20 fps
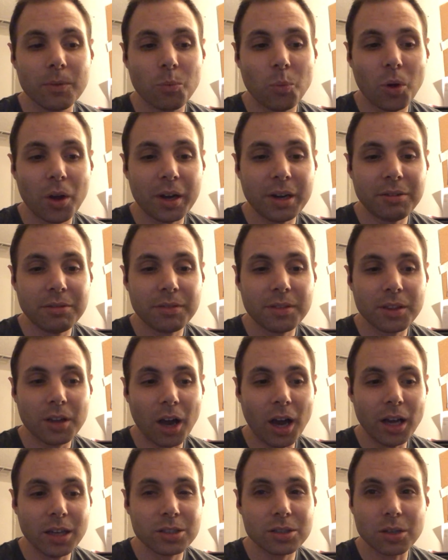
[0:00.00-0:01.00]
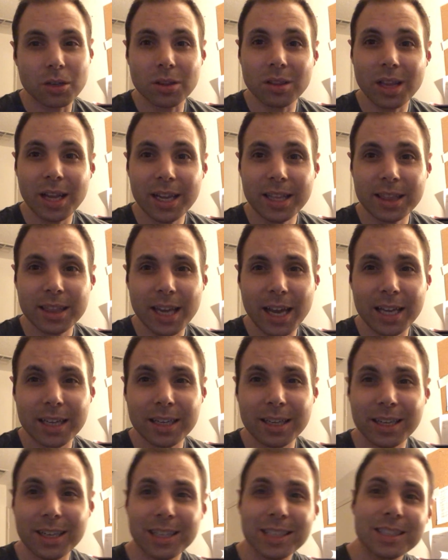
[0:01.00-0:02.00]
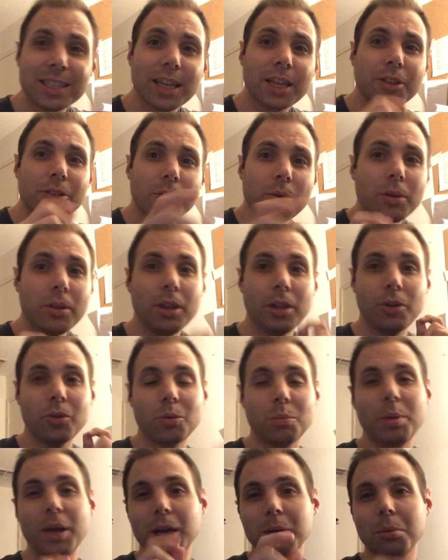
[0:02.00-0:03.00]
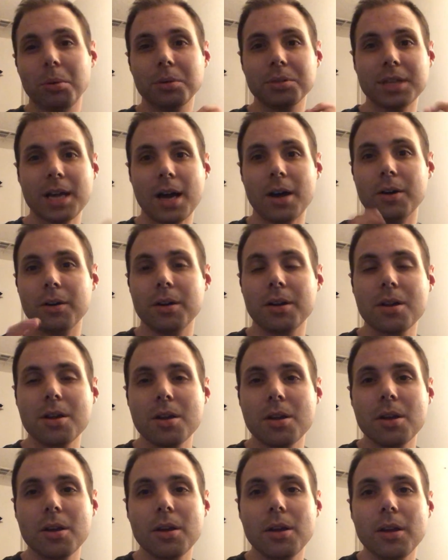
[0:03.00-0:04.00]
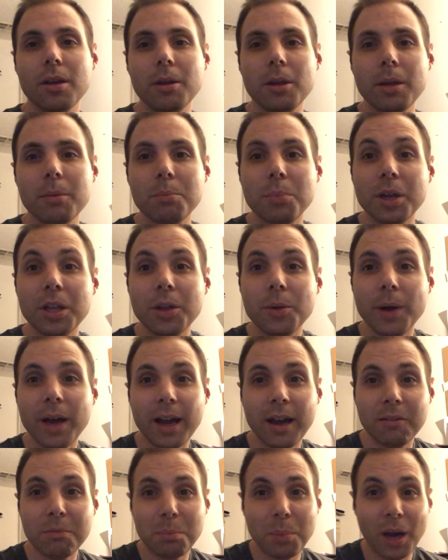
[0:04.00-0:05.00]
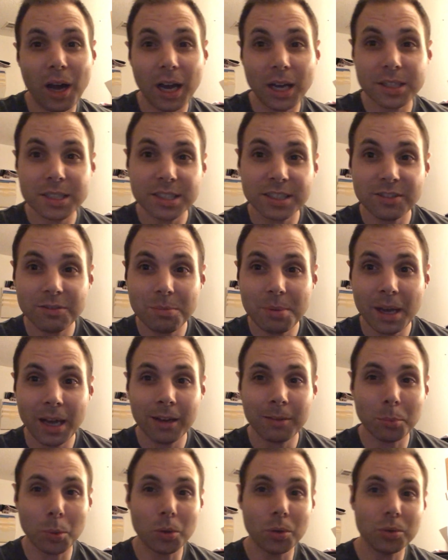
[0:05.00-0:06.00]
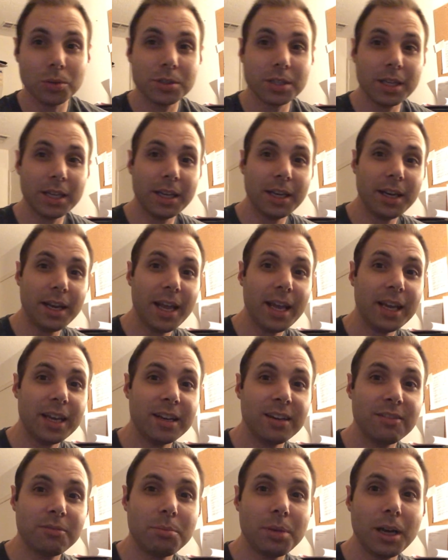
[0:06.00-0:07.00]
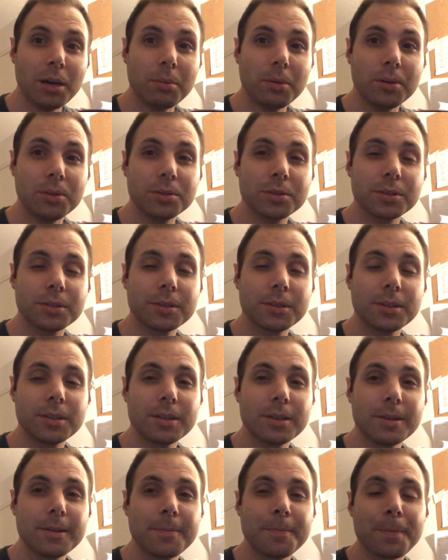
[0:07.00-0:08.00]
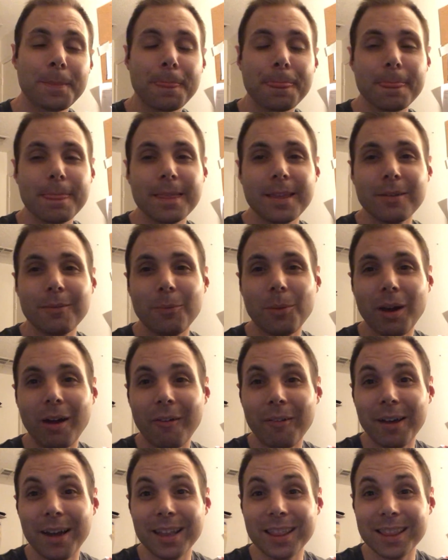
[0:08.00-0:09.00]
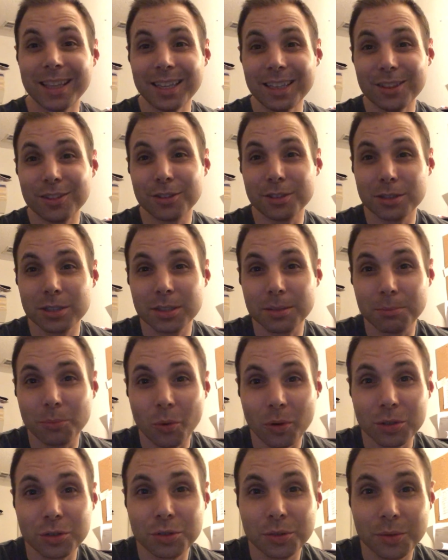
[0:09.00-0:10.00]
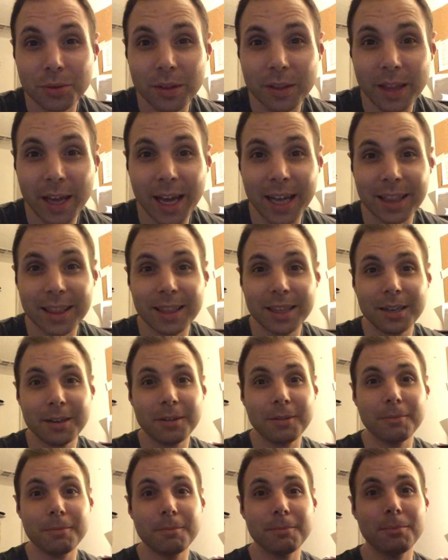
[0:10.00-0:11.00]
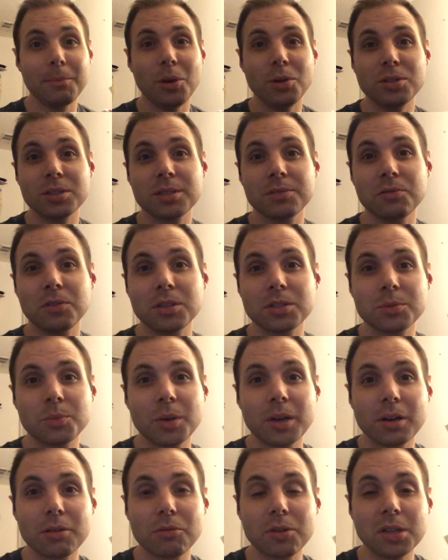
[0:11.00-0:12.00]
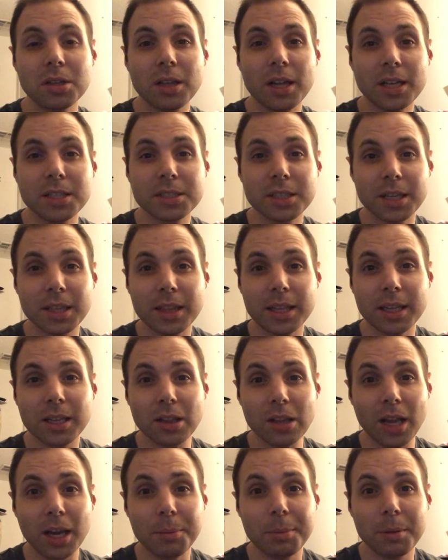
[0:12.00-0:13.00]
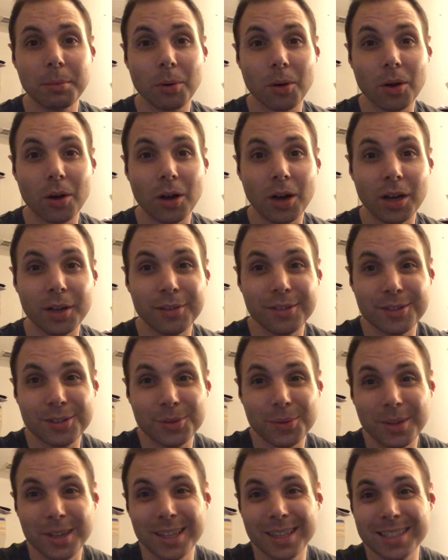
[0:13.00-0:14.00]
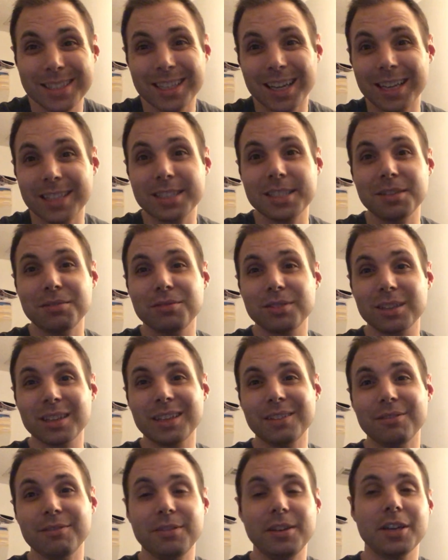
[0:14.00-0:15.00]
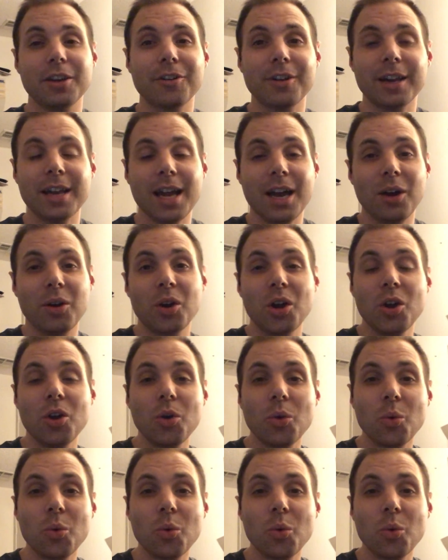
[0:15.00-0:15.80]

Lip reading: What if thoughts are like that? And it's like throwing little pebbles out. But you have positive pebbles and negative pebbles. Well, I think there's some more truth to that than most of us want to realize, and I think a lot of people are on to scientifically figuring out